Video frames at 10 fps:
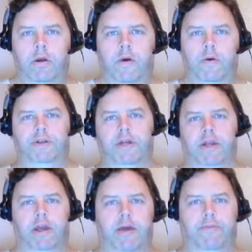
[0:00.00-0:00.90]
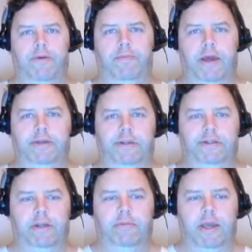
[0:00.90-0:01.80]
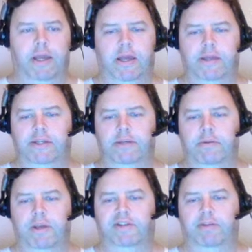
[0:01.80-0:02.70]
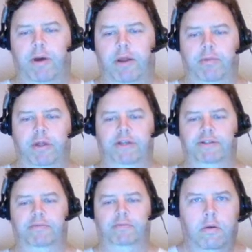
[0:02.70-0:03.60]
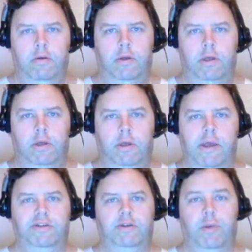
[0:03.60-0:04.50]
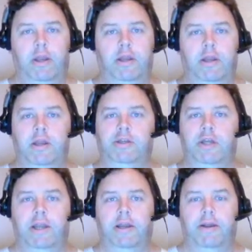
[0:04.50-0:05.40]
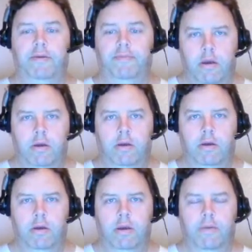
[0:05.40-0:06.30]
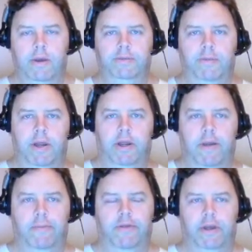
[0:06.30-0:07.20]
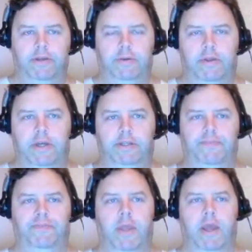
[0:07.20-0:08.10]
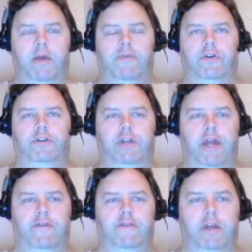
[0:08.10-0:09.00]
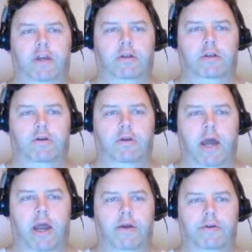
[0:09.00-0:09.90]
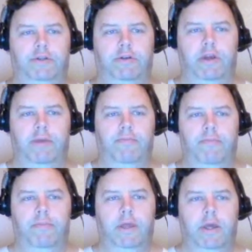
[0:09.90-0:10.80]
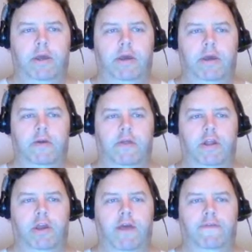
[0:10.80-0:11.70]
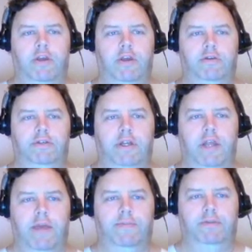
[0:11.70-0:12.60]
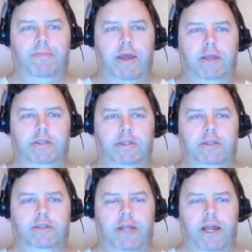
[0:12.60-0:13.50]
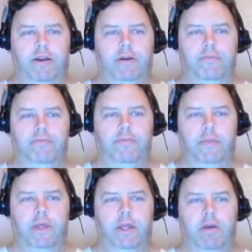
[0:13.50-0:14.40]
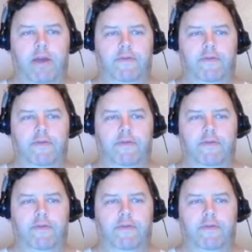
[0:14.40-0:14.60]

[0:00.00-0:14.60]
We're just going to copy and paste this in, make it easy. Easy button, please. Easy button initiated. Let me explain a couple things with this. First, you have the include IO stream, then you have the using namespace standard, and you have